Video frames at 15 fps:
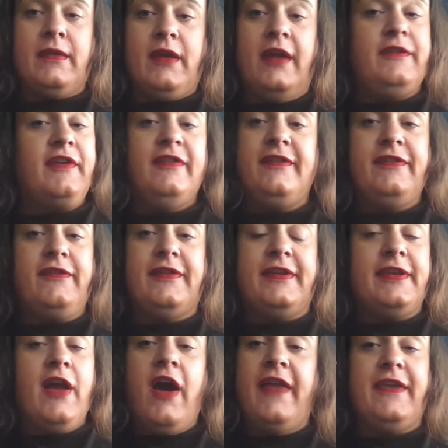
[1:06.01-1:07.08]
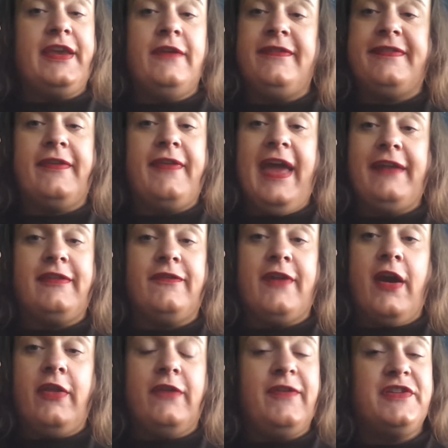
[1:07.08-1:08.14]
And just as you deny that you've selective
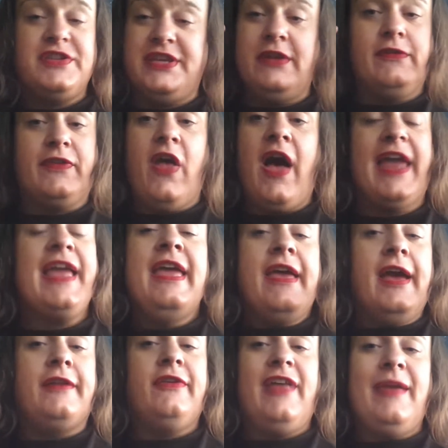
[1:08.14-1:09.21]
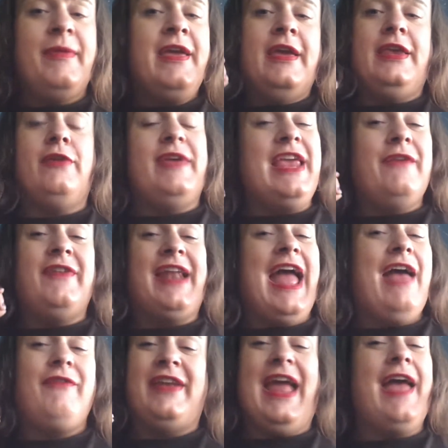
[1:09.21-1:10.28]
colour vision, you lie and claim you even
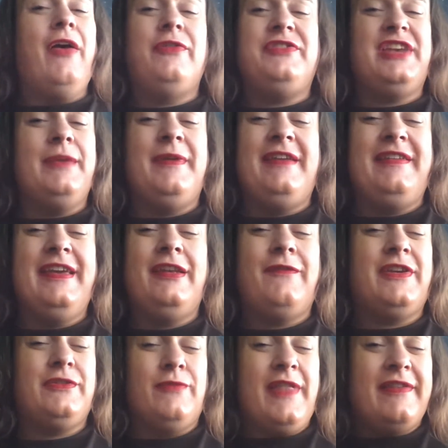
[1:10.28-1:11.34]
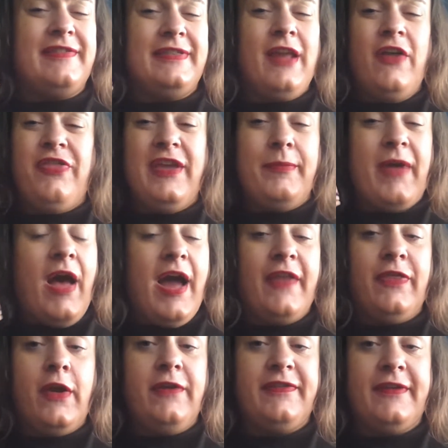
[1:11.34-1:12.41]
have an LGBT division when there's nothing behind
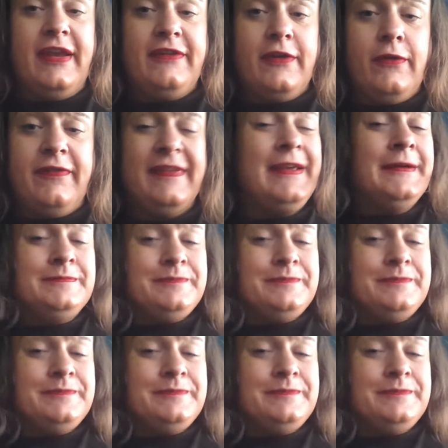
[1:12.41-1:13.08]
those initials